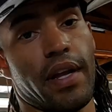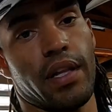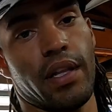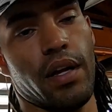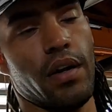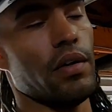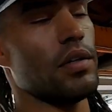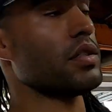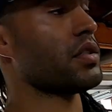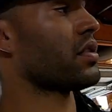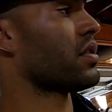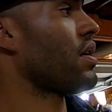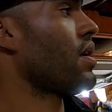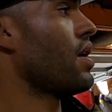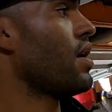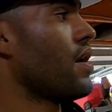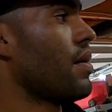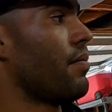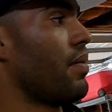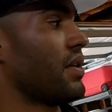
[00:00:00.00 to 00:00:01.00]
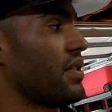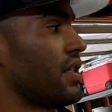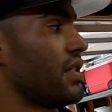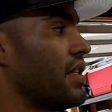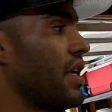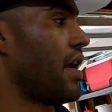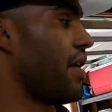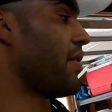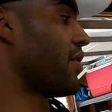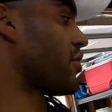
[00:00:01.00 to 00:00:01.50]
close. But to
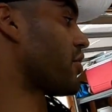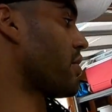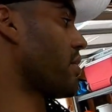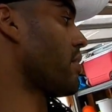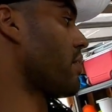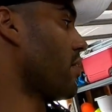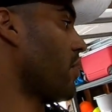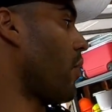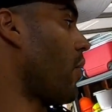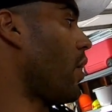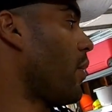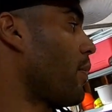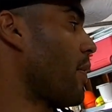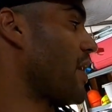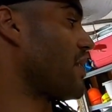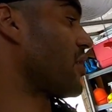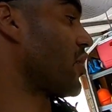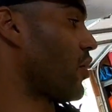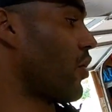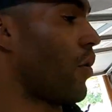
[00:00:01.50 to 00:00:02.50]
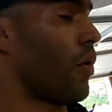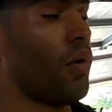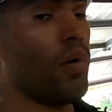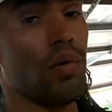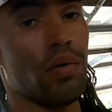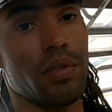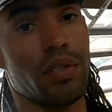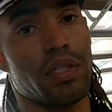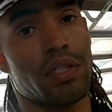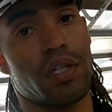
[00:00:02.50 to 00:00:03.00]
tell you the truth, oil pressure
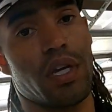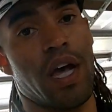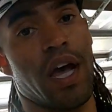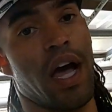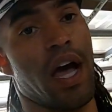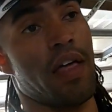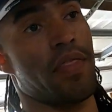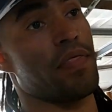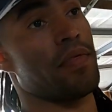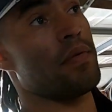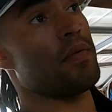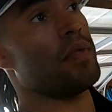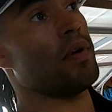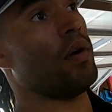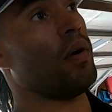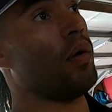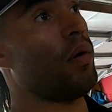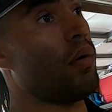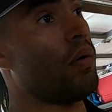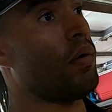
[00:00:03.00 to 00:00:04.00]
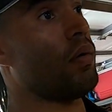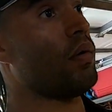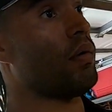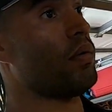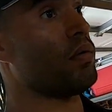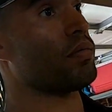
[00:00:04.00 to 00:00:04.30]
holds uh, through the whole